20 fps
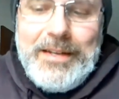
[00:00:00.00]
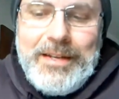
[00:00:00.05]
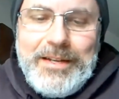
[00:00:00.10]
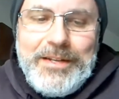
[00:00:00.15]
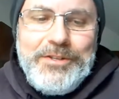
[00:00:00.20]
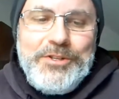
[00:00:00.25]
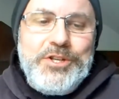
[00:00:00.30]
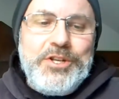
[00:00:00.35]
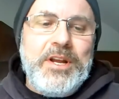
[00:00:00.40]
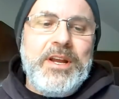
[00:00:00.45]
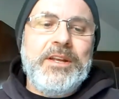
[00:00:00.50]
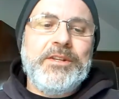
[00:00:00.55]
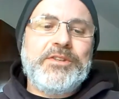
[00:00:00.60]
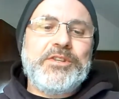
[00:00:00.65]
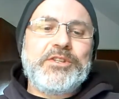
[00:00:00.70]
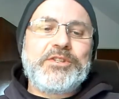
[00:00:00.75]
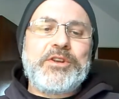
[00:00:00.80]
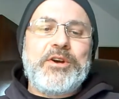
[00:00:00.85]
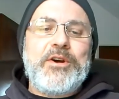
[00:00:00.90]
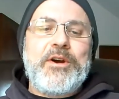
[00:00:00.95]
And
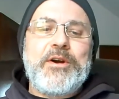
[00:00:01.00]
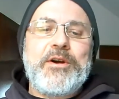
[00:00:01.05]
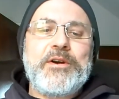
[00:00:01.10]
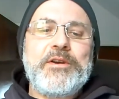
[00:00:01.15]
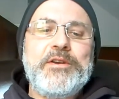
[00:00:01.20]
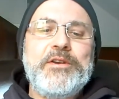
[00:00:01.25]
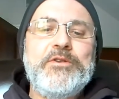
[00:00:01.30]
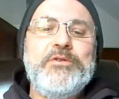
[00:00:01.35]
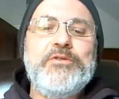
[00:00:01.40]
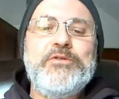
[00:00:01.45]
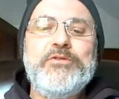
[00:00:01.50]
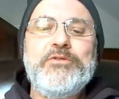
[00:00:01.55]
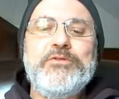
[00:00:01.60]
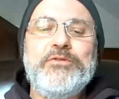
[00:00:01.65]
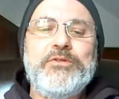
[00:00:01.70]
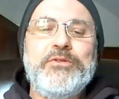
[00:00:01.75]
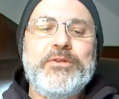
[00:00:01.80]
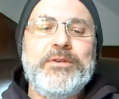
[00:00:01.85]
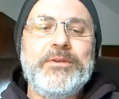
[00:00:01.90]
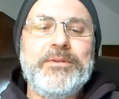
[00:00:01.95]
chances are
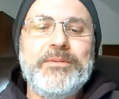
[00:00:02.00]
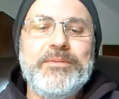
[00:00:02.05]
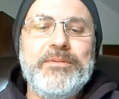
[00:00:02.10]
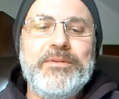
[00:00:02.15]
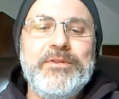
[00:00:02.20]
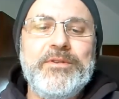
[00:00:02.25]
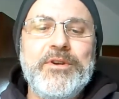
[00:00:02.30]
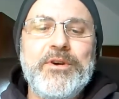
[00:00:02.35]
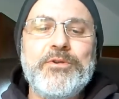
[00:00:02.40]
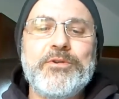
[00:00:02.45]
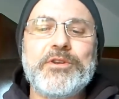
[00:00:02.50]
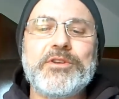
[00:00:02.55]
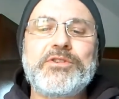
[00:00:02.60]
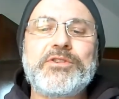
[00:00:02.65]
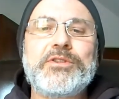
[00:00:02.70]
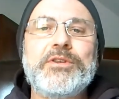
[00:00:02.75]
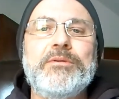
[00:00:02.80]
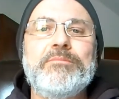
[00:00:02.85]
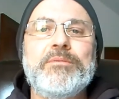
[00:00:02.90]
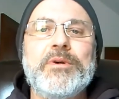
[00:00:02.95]
you've
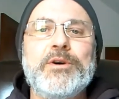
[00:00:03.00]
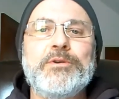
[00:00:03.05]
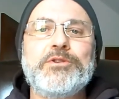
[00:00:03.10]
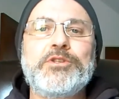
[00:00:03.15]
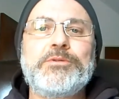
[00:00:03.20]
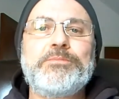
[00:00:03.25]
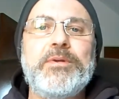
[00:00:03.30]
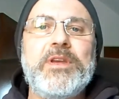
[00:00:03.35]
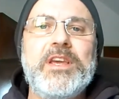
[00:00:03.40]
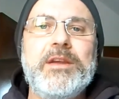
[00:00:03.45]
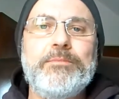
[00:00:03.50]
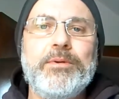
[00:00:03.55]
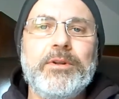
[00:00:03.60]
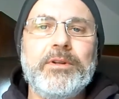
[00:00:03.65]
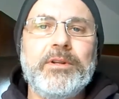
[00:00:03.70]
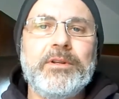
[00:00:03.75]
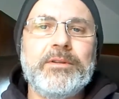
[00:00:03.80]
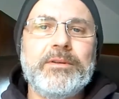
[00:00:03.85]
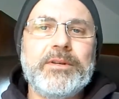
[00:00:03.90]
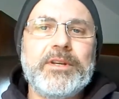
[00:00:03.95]
noticed that most
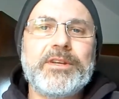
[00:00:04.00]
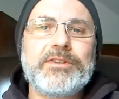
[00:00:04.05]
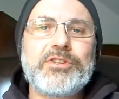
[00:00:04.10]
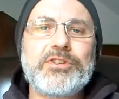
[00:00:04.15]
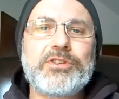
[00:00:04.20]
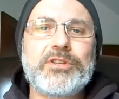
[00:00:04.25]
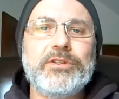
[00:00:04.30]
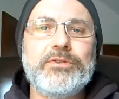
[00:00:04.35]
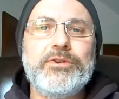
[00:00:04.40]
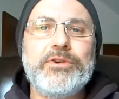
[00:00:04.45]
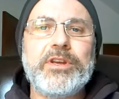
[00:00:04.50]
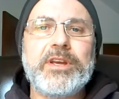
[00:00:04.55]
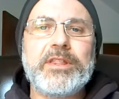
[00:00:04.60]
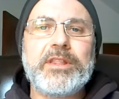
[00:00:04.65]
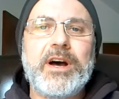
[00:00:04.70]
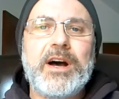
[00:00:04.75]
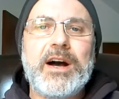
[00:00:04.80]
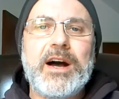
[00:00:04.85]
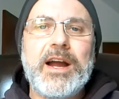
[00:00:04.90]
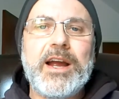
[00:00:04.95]
people, excluding
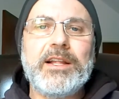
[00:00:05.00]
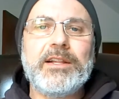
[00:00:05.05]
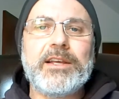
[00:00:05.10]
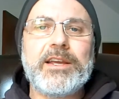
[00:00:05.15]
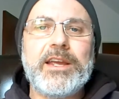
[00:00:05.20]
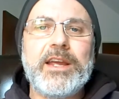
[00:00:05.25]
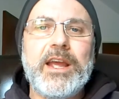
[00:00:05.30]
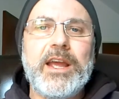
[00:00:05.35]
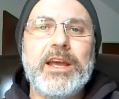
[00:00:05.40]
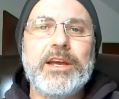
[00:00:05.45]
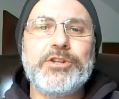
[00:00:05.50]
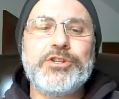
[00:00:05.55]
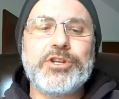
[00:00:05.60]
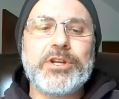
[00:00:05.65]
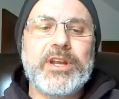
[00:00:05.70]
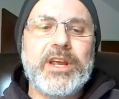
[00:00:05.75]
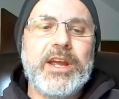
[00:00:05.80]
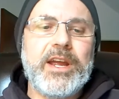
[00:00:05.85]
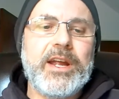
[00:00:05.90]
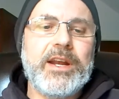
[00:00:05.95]
the highly
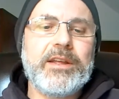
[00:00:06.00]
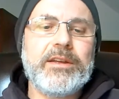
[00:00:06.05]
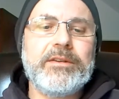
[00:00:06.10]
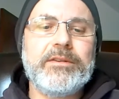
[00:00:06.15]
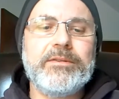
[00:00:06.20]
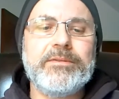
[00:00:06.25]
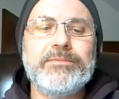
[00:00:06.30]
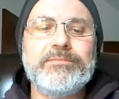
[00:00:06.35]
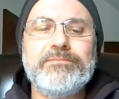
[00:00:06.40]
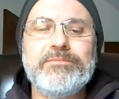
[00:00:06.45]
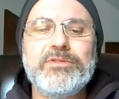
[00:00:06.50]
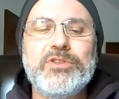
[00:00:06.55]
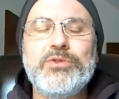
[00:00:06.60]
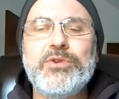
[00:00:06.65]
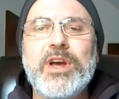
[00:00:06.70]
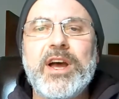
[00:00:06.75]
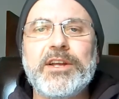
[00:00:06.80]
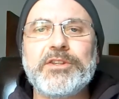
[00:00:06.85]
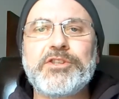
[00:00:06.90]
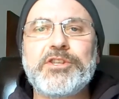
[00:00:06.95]
educated, do
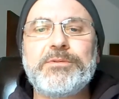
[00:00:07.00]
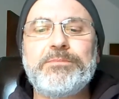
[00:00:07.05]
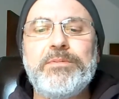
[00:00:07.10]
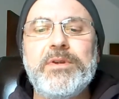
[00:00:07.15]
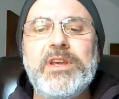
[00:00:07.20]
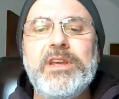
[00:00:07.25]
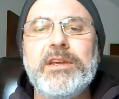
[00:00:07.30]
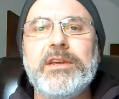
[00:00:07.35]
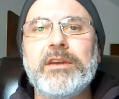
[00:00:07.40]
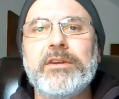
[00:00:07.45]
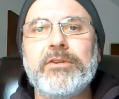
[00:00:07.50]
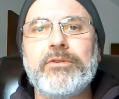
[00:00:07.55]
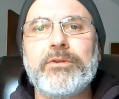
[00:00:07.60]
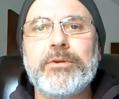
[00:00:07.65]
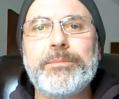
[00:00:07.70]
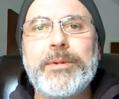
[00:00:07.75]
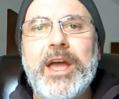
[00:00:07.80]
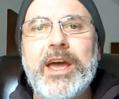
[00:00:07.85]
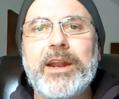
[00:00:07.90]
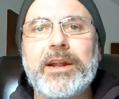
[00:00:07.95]
not speak in
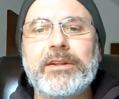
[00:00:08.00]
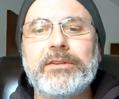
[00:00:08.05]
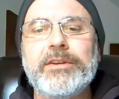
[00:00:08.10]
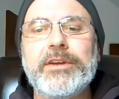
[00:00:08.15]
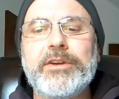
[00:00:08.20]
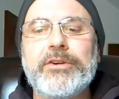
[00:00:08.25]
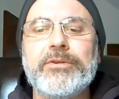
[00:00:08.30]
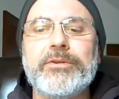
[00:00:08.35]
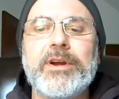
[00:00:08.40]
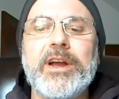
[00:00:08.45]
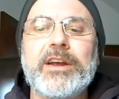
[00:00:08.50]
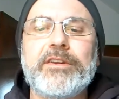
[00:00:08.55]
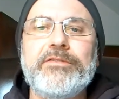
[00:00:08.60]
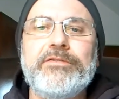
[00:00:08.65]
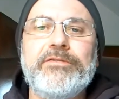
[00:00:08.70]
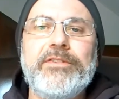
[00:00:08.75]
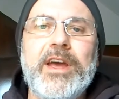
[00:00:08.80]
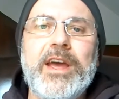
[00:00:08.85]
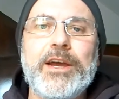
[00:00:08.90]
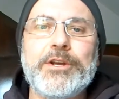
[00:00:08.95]
grammatically correct
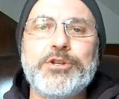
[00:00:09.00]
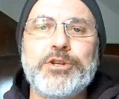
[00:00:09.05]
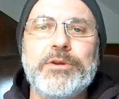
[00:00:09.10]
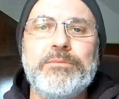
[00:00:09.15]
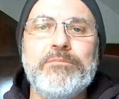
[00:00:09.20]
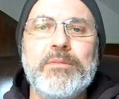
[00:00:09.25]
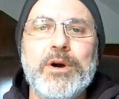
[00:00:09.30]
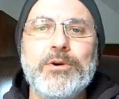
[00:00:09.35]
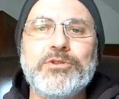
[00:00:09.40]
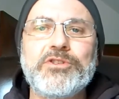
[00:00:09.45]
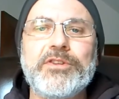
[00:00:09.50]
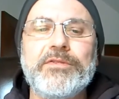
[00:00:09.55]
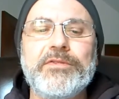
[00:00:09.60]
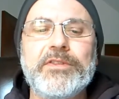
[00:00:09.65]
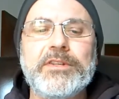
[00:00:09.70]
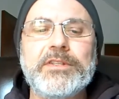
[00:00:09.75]
fashion most of the